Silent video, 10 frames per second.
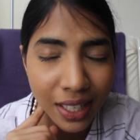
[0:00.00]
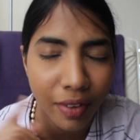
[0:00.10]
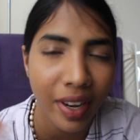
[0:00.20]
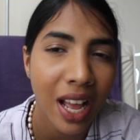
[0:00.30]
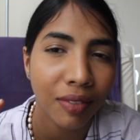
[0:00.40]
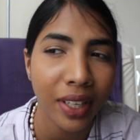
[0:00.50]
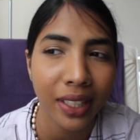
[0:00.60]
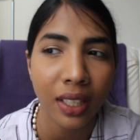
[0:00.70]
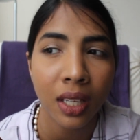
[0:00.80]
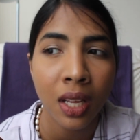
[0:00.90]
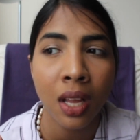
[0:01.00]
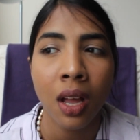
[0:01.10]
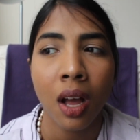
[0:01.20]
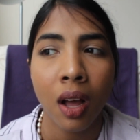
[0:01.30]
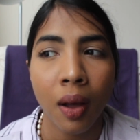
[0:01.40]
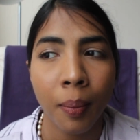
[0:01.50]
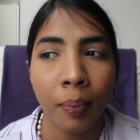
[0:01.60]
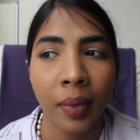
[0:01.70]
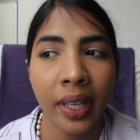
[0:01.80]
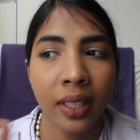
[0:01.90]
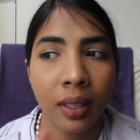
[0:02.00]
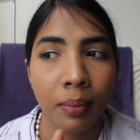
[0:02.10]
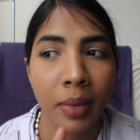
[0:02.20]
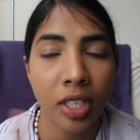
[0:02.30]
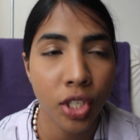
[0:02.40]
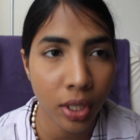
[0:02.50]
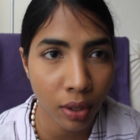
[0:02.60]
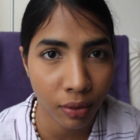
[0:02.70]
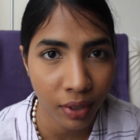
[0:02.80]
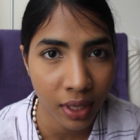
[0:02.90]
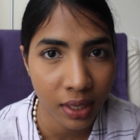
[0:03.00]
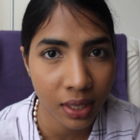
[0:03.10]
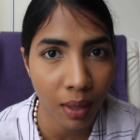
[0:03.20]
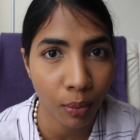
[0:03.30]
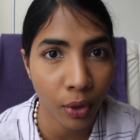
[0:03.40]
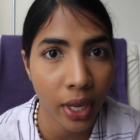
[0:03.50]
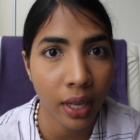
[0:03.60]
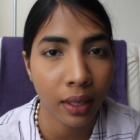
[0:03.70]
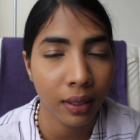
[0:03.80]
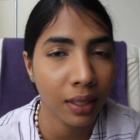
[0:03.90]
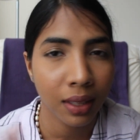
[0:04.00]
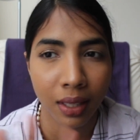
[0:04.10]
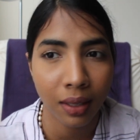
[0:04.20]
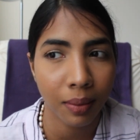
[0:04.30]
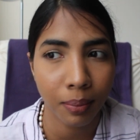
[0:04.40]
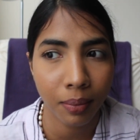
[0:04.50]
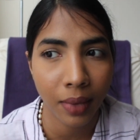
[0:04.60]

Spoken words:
They will have like a mention of it somewhere in the